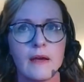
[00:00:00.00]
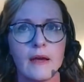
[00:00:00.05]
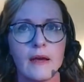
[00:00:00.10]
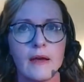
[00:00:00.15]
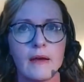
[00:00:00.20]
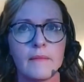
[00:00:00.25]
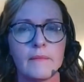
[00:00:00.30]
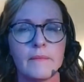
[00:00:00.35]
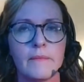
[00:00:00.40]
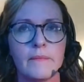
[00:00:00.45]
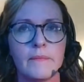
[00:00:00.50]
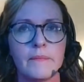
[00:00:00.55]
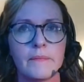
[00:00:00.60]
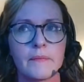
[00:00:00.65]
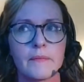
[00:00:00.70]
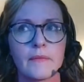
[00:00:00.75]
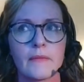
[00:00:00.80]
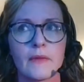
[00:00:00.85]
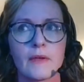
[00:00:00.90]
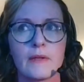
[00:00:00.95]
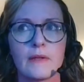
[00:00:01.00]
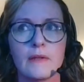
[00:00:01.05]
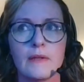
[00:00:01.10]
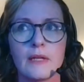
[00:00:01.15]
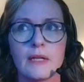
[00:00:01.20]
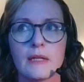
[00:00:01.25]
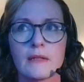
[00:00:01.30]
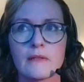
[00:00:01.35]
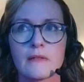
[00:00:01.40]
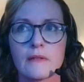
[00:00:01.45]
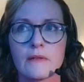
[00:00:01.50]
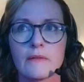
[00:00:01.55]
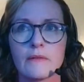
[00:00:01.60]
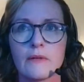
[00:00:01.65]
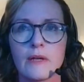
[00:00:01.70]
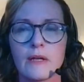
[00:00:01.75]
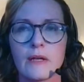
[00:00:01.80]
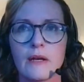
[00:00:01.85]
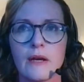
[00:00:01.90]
Um, yeah, so